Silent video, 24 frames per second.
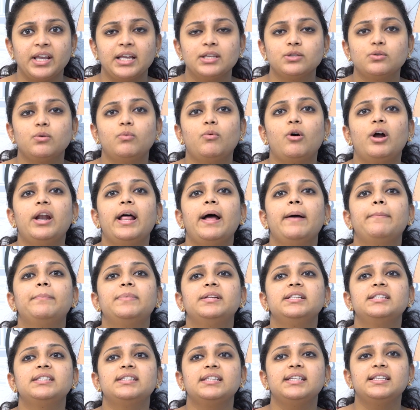So what
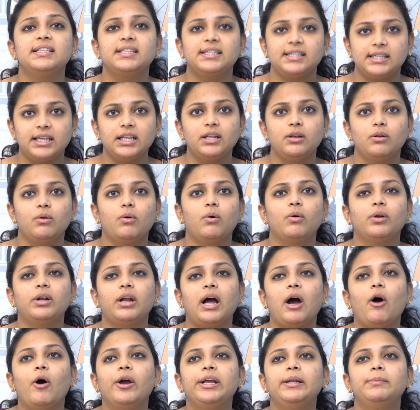happens is in
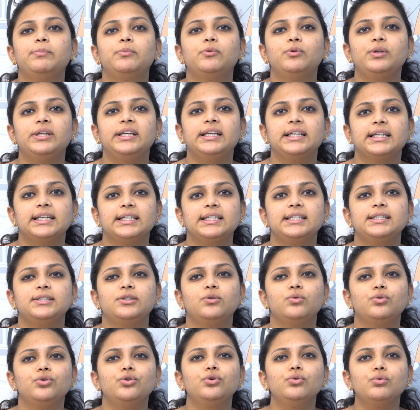oil pulling is
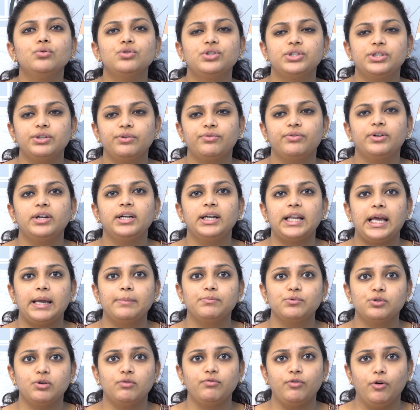you use different
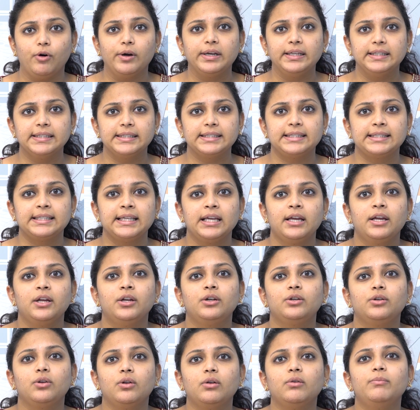types of oils,
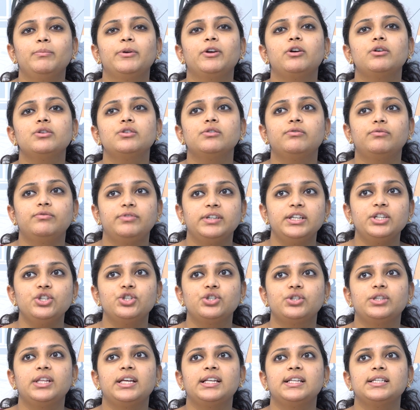because of
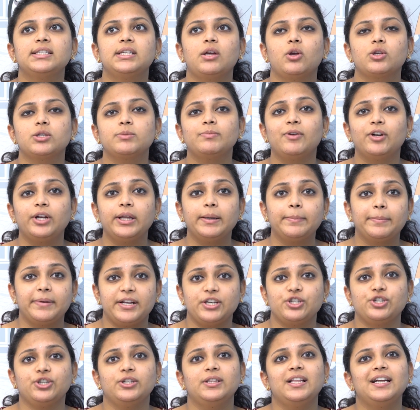which there is osmotic
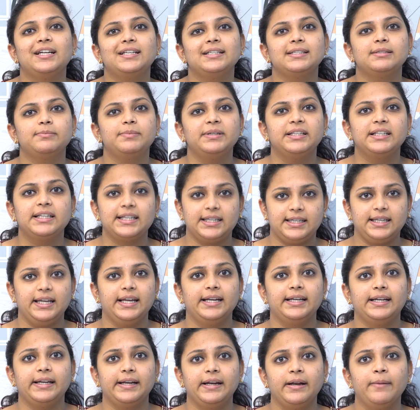pressure that has been
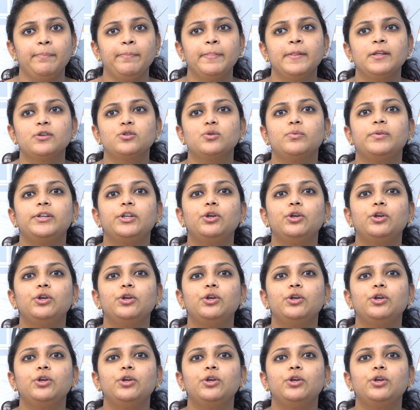created. So when